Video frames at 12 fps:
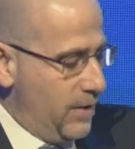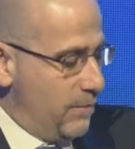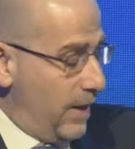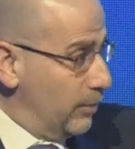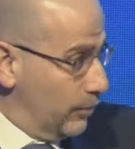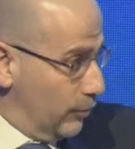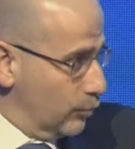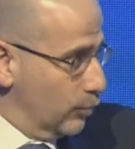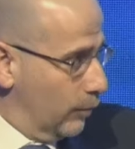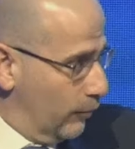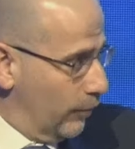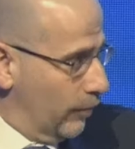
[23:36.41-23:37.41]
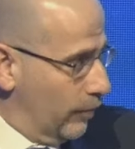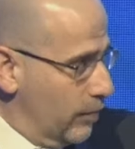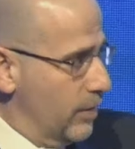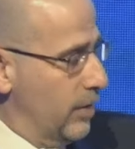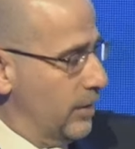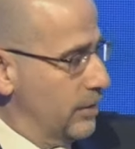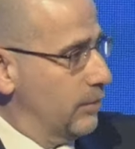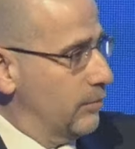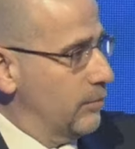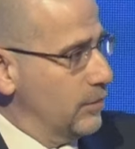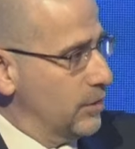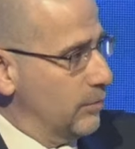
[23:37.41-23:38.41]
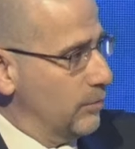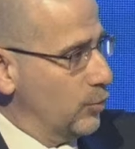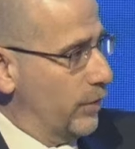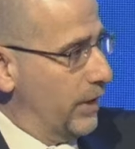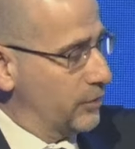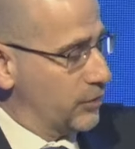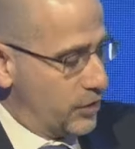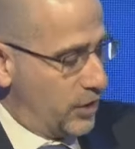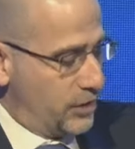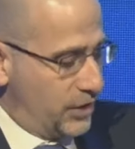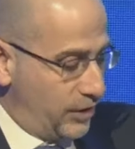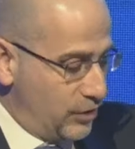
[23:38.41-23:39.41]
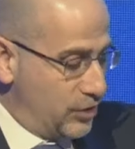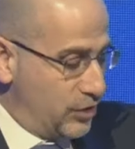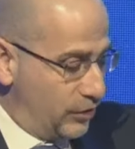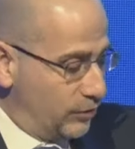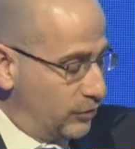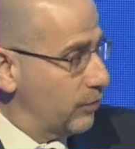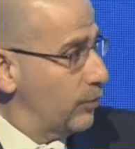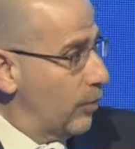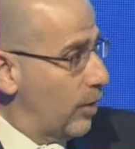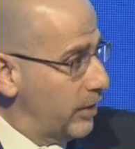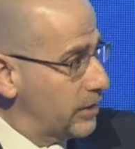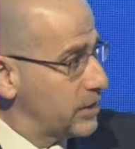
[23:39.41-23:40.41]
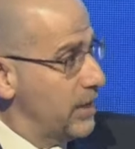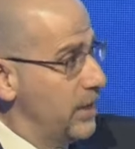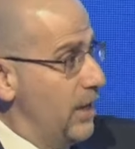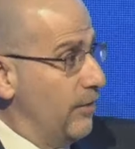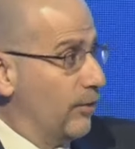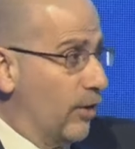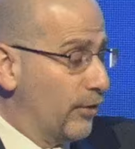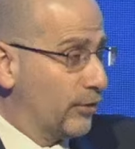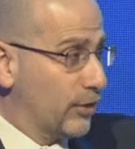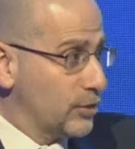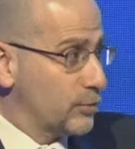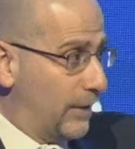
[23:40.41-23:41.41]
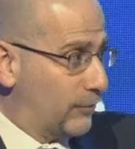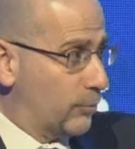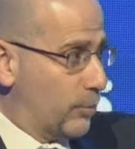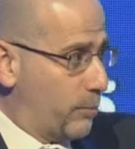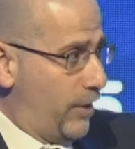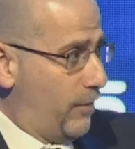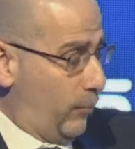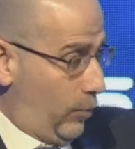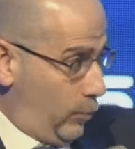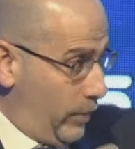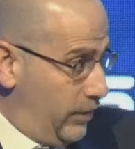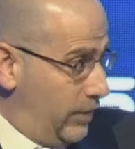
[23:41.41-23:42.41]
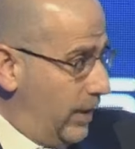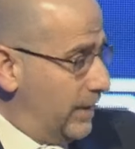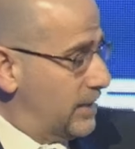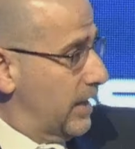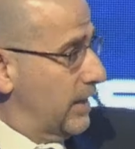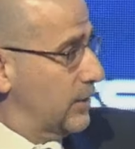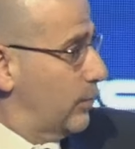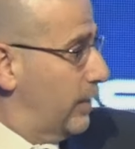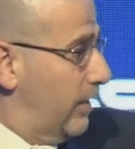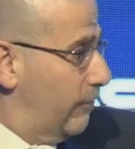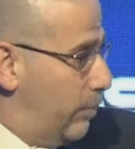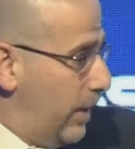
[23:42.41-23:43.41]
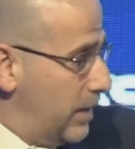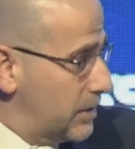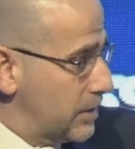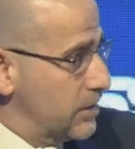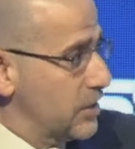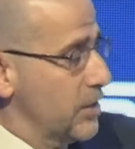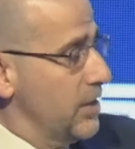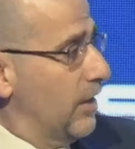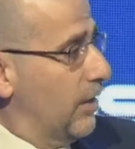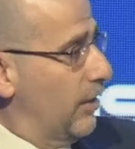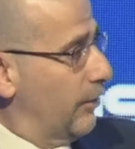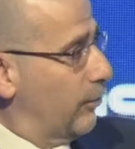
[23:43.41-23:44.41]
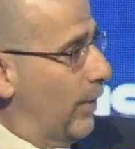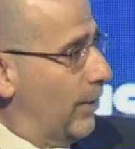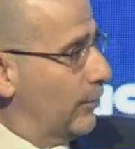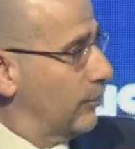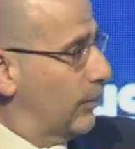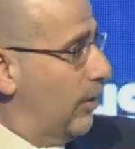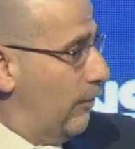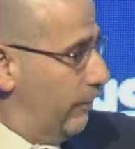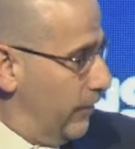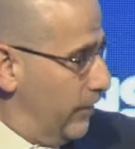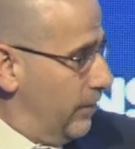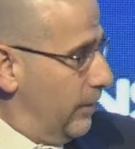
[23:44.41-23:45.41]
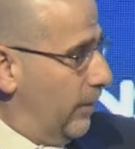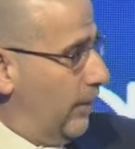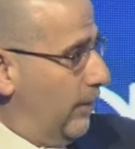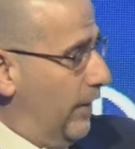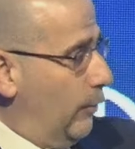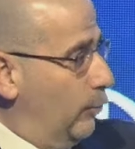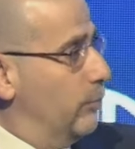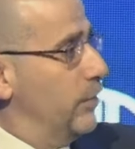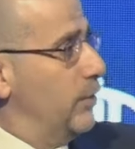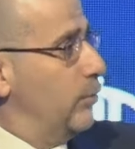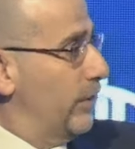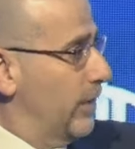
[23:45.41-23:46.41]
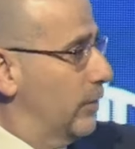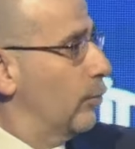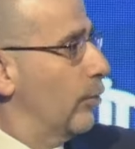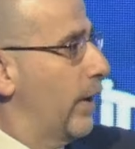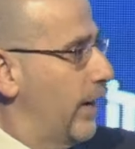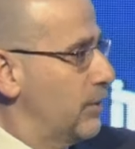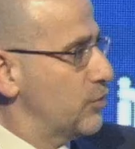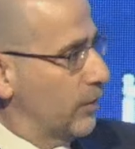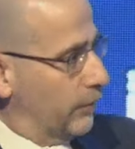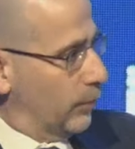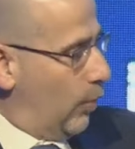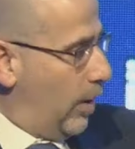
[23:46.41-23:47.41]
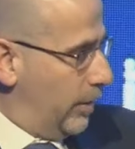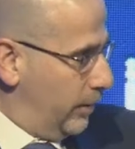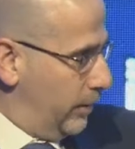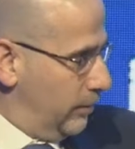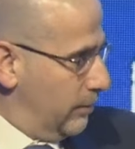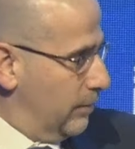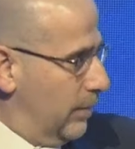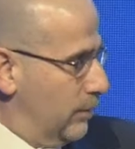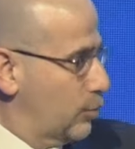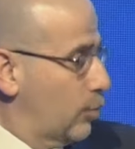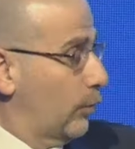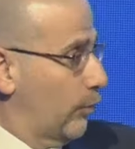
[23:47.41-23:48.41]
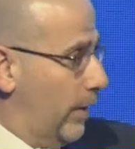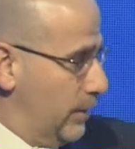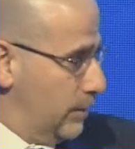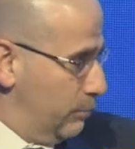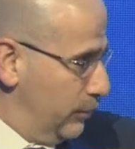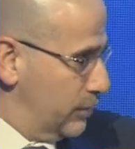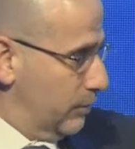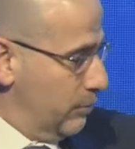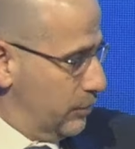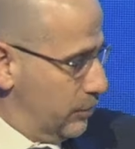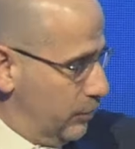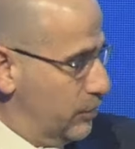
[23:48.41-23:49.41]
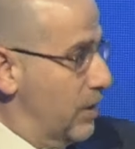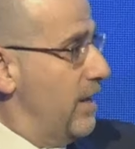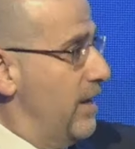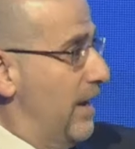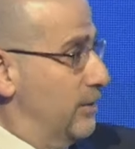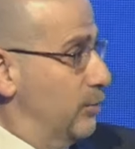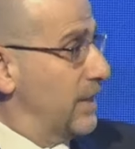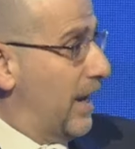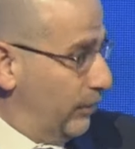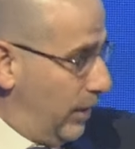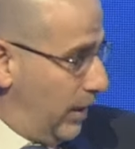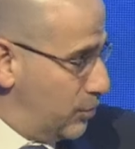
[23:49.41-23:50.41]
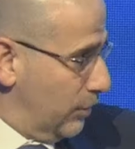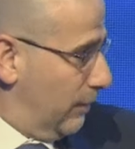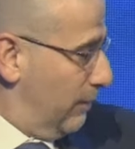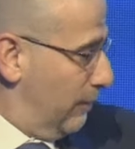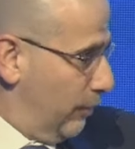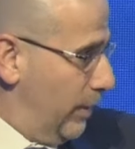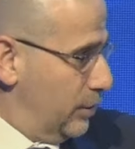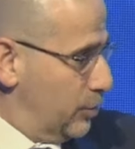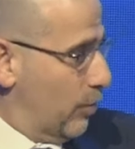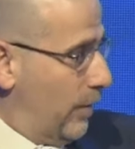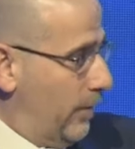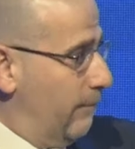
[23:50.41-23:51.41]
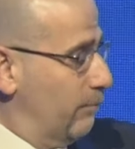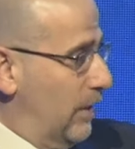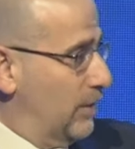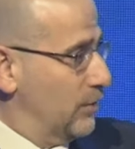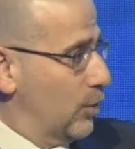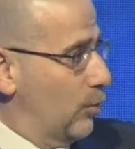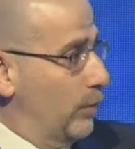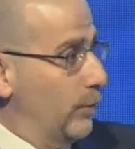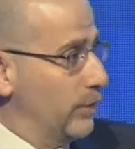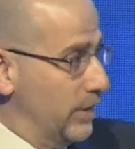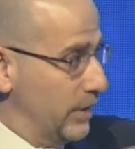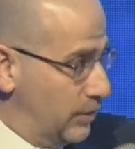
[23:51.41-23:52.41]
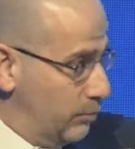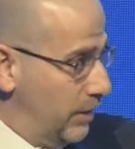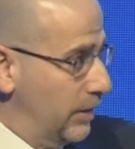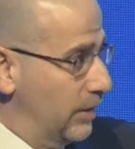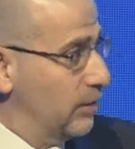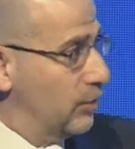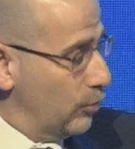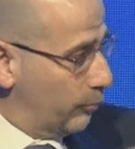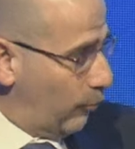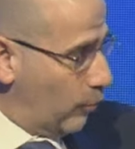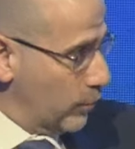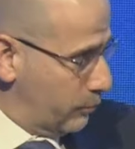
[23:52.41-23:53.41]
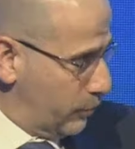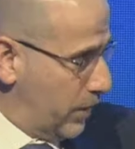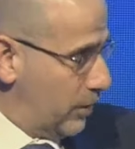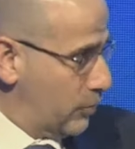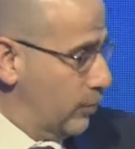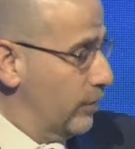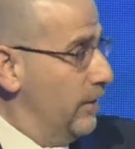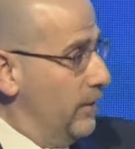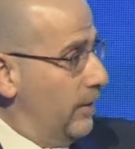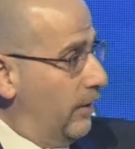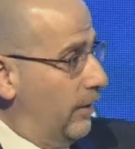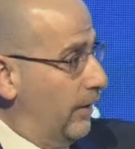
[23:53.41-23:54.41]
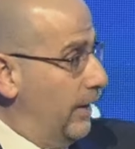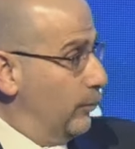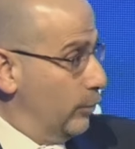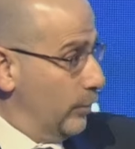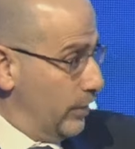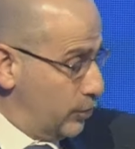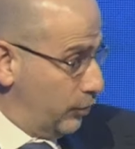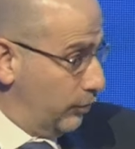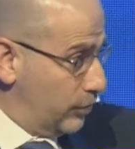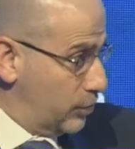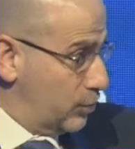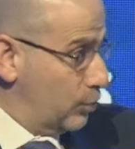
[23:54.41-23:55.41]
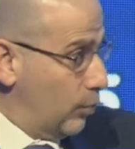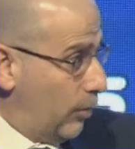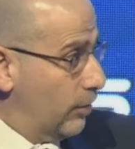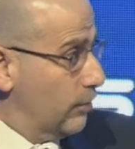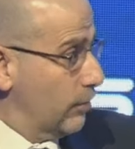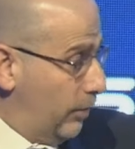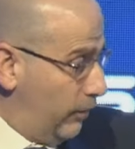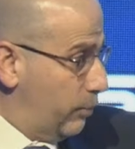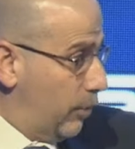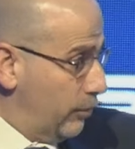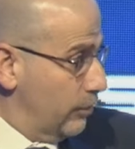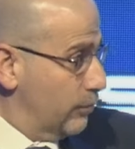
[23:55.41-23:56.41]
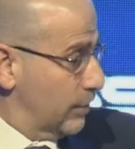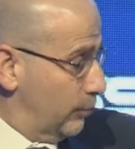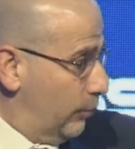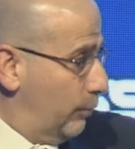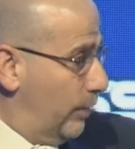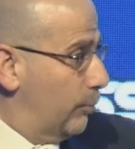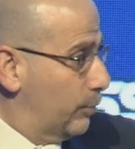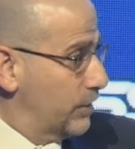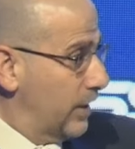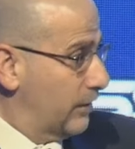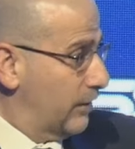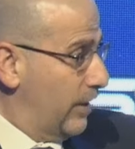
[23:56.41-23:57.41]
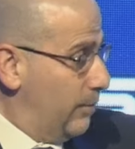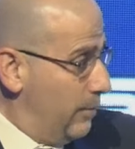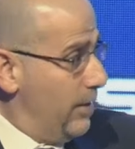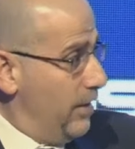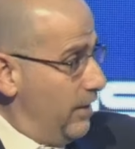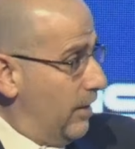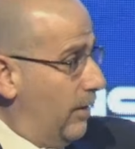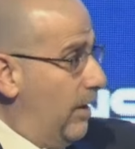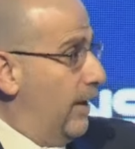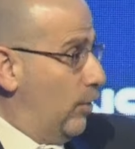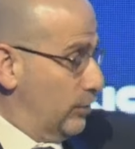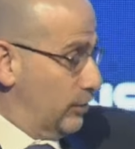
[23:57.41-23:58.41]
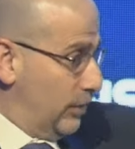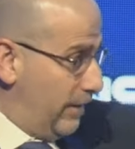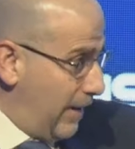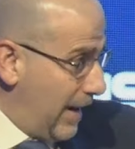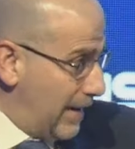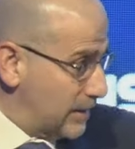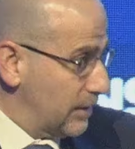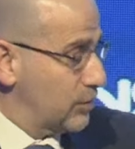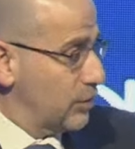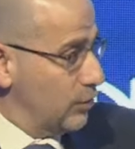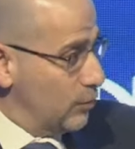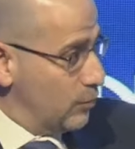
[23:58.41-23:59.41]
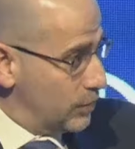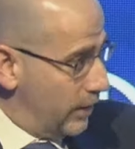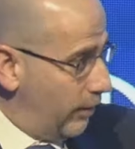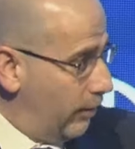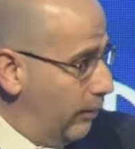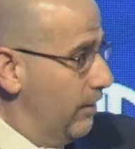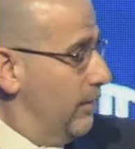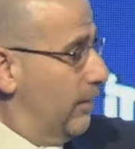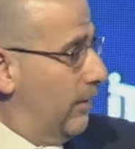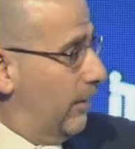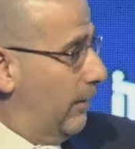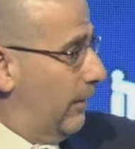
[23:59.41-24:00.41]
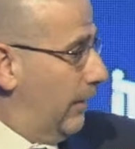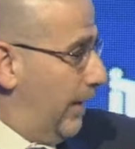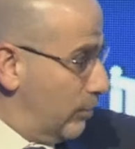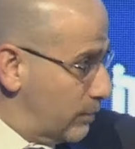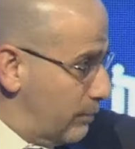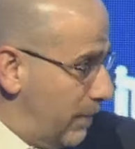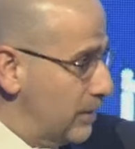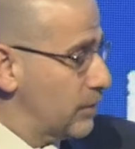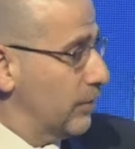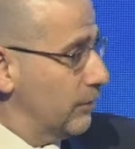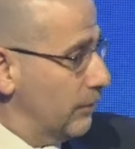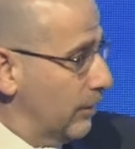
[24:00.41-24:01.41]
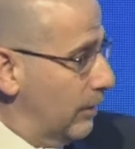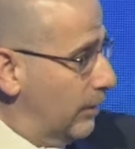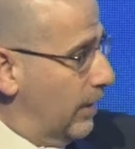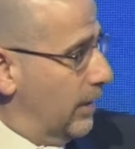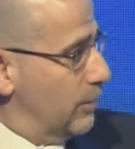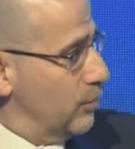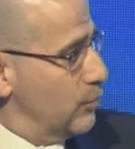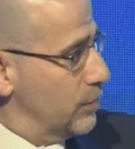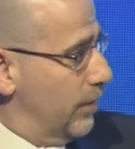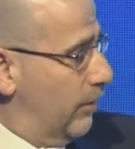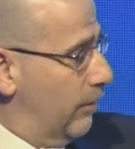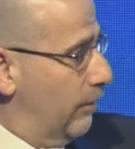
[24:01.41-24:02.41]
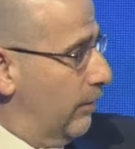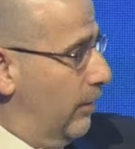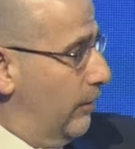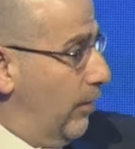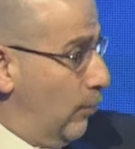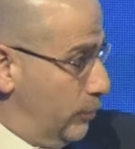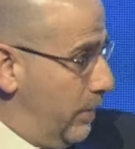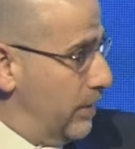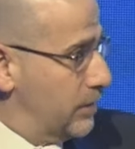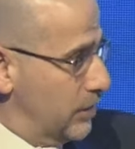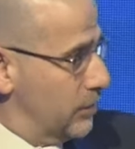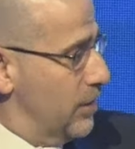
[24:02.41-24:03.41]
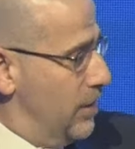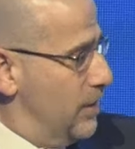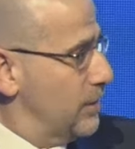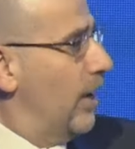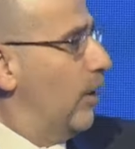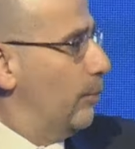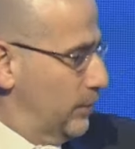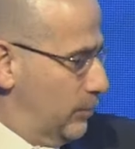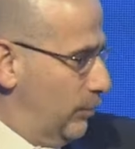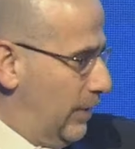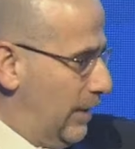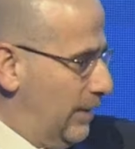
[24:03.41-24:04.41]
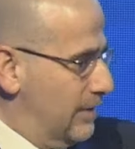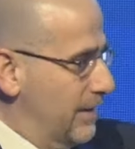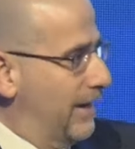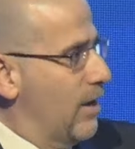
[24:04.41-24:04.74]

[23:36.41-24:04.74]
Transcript: Maybe there's room for some joint exercise that can signal to the Iranians. There are other things we have to prepare for. We, the United States, we have bases throughout the Gulf that would be within range of Iranian short-range ballistic missiles as retaliation for any strike. And so we would need to begin to do the force protection and the reassurance to our Gulf partners that we would help protect them and also have access to use their airspace and use those bases to help us with that attack.